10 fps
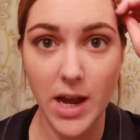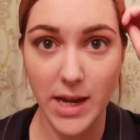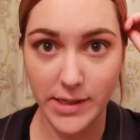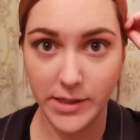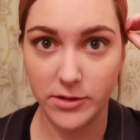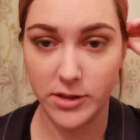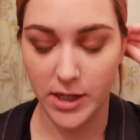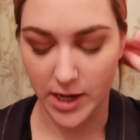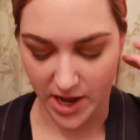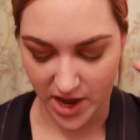I
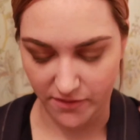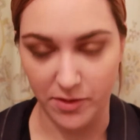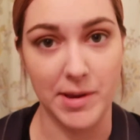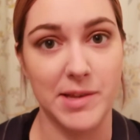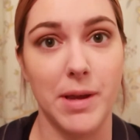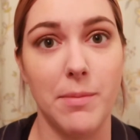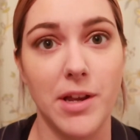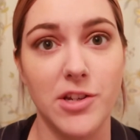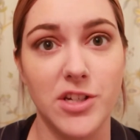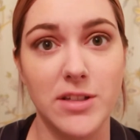seriously have the best
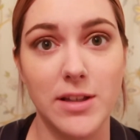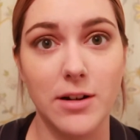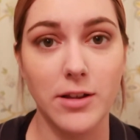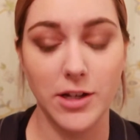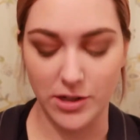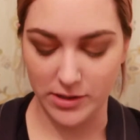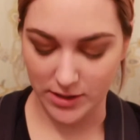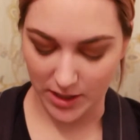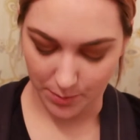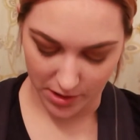baby. She's literally just
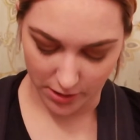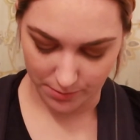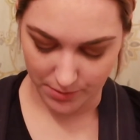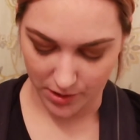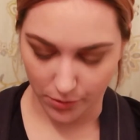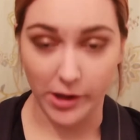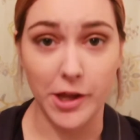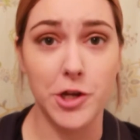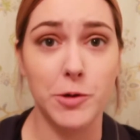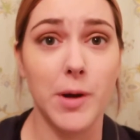sleeping on me while
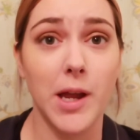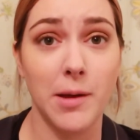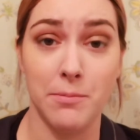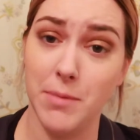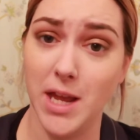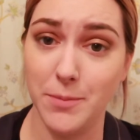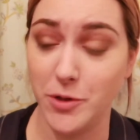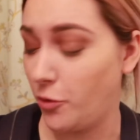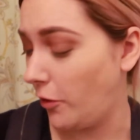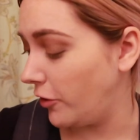I do my makeup
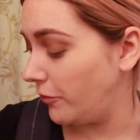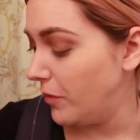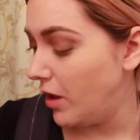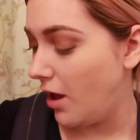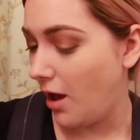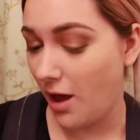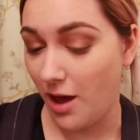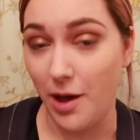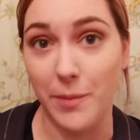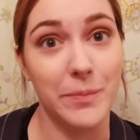tutorial.
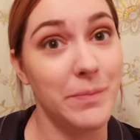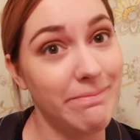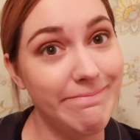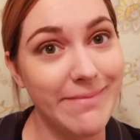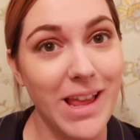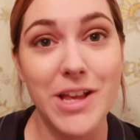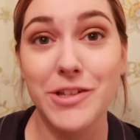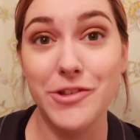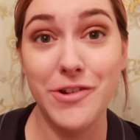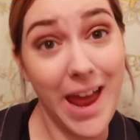
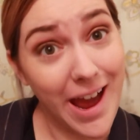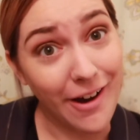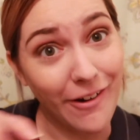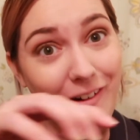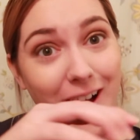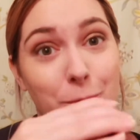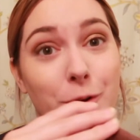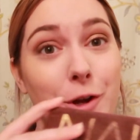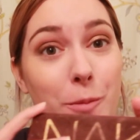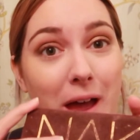So now I'm
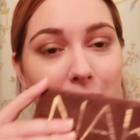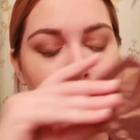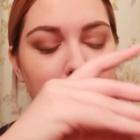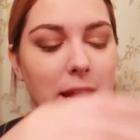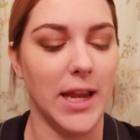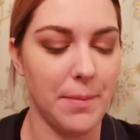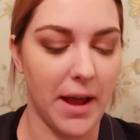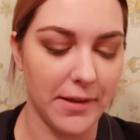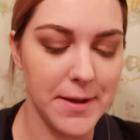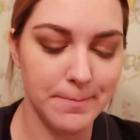gonna go back in with my Naked
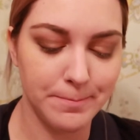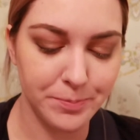palette.